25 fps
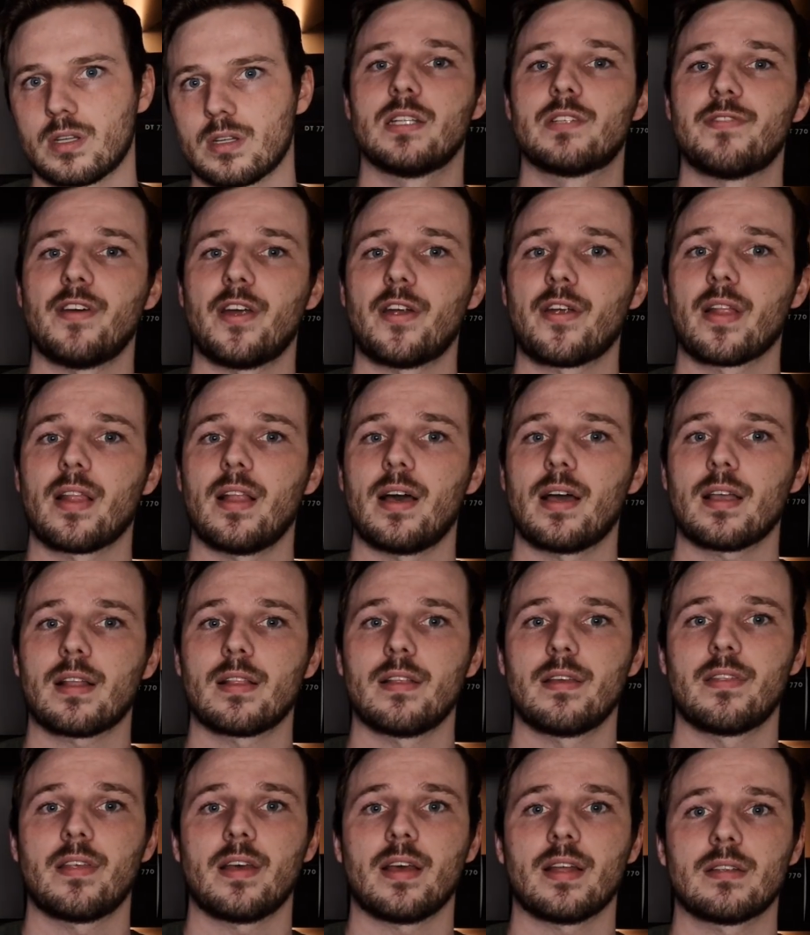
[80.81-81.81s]
It's very
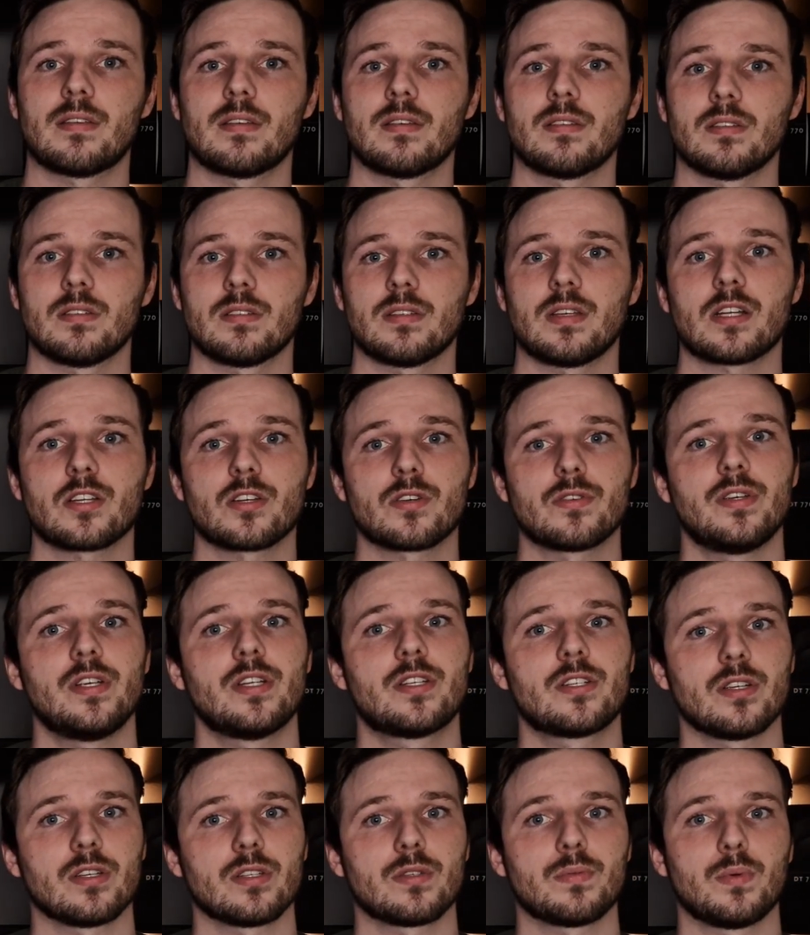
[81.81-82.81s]
likely that such
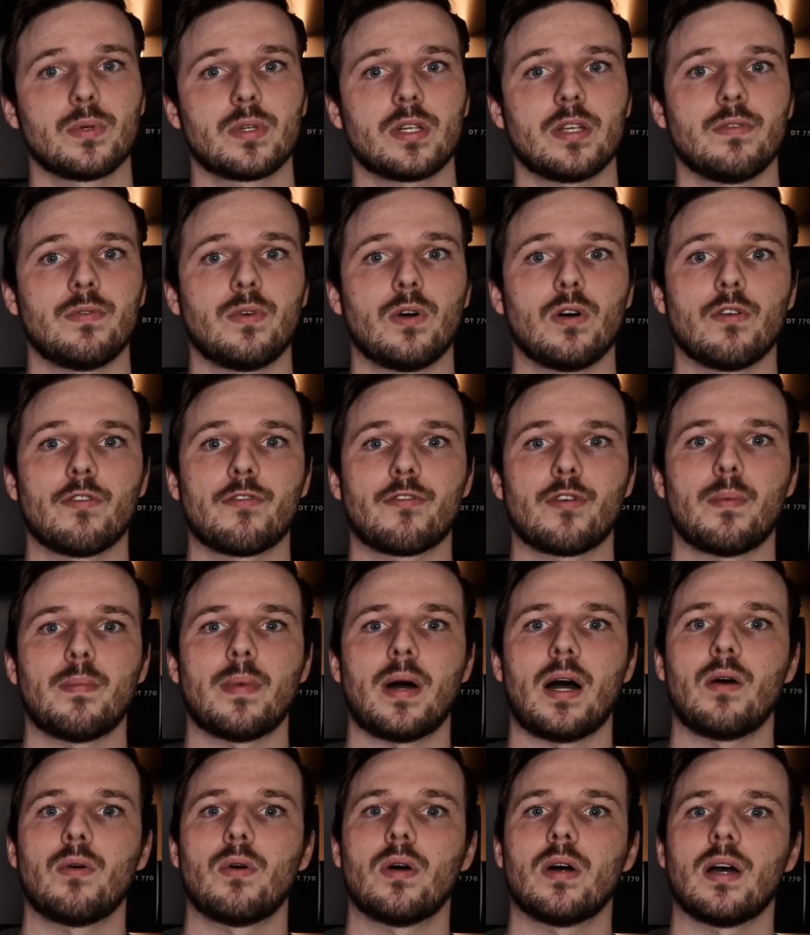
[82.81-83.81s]
creatures would evolve from
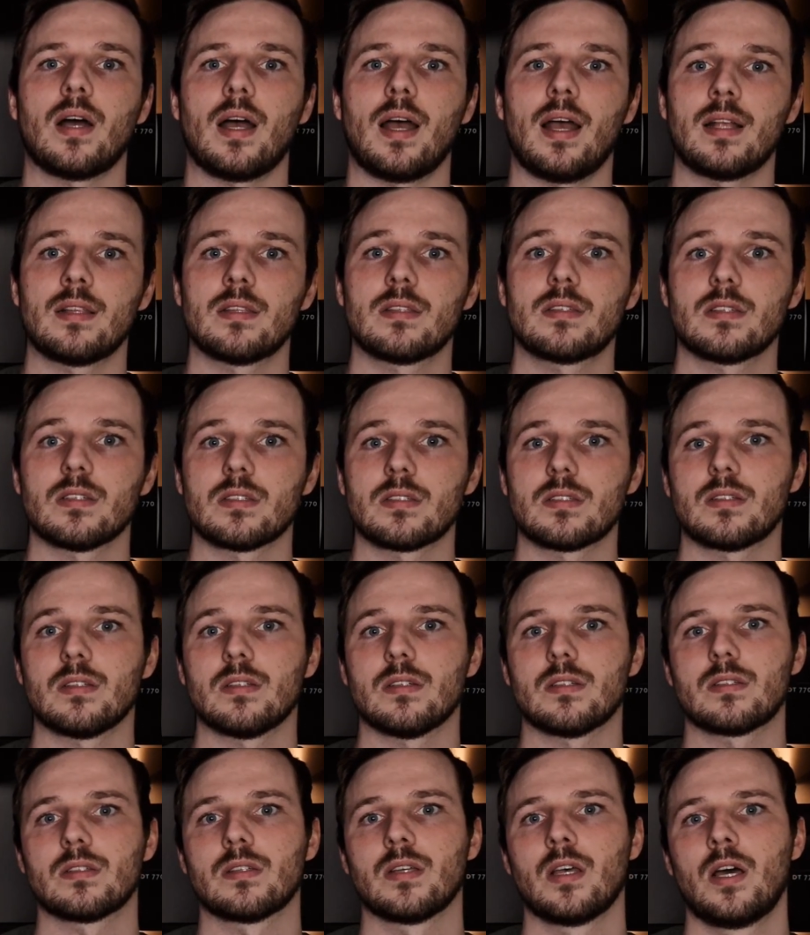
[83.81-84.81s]
our
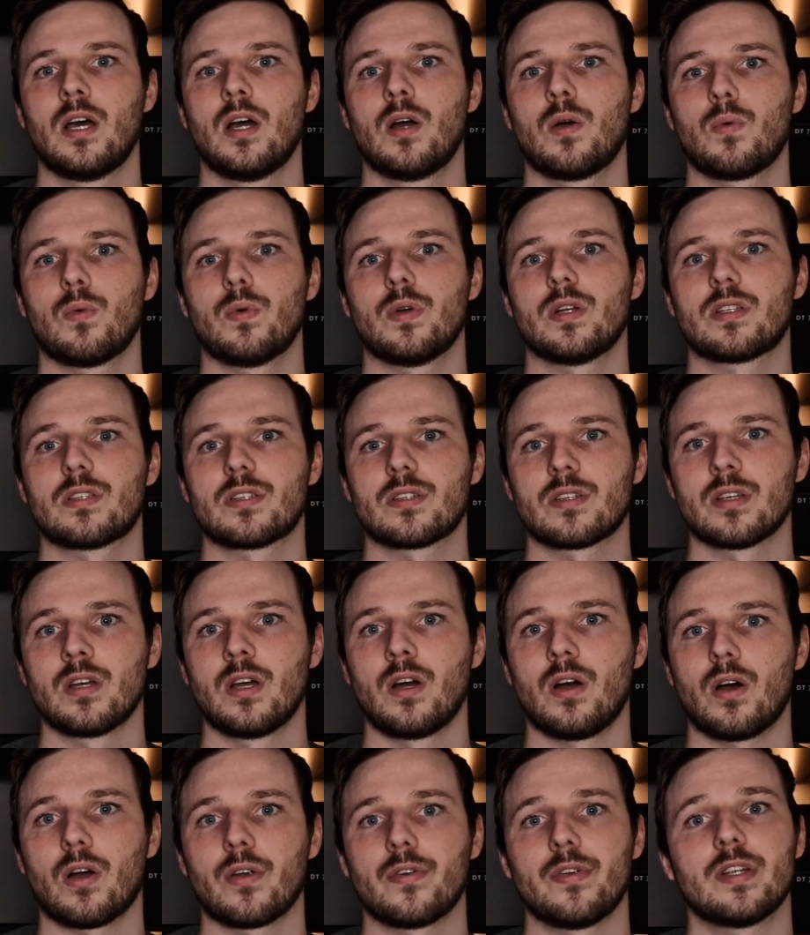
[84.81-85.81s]
ancestors, which
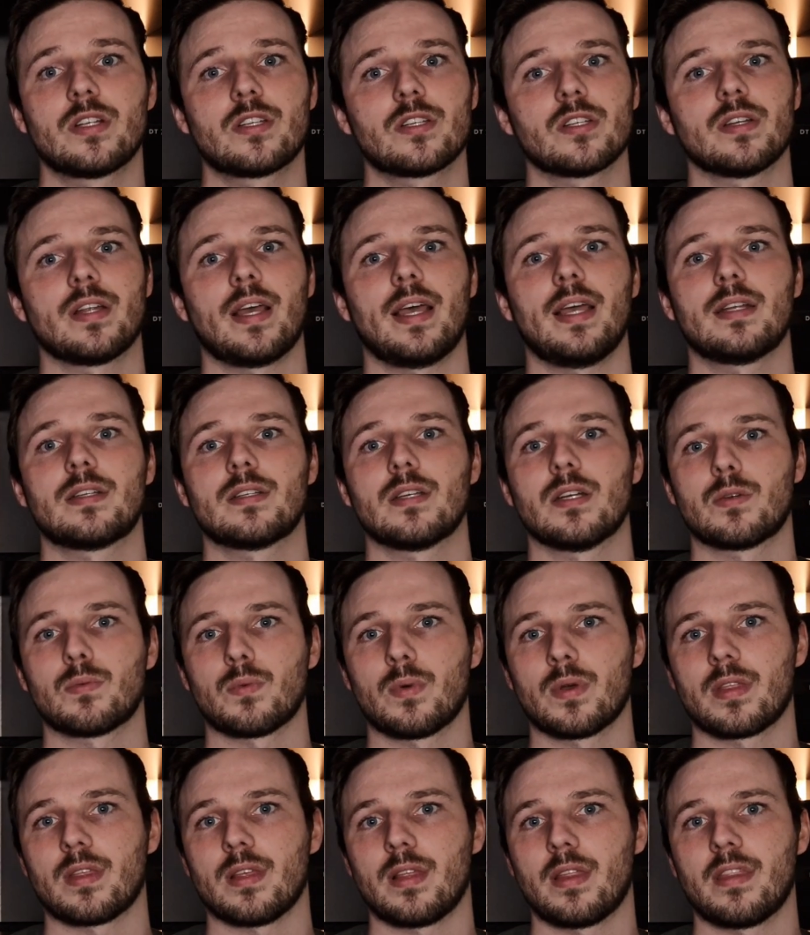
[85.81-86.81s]
originated
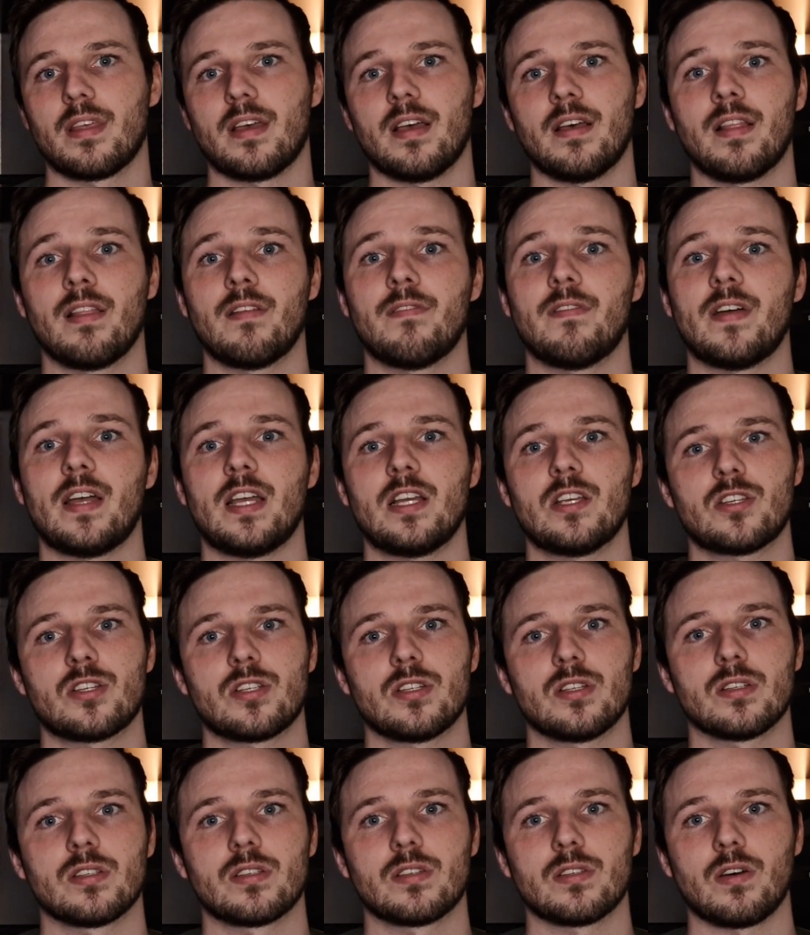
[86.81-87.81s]
within the
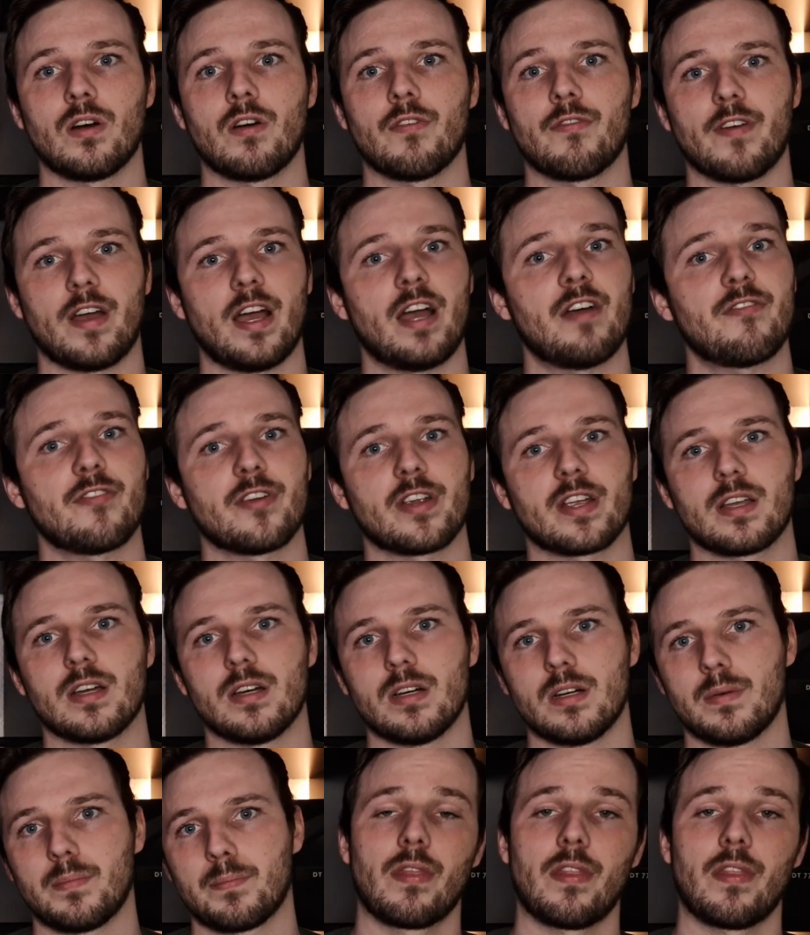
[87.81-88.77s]
elevations of Africa.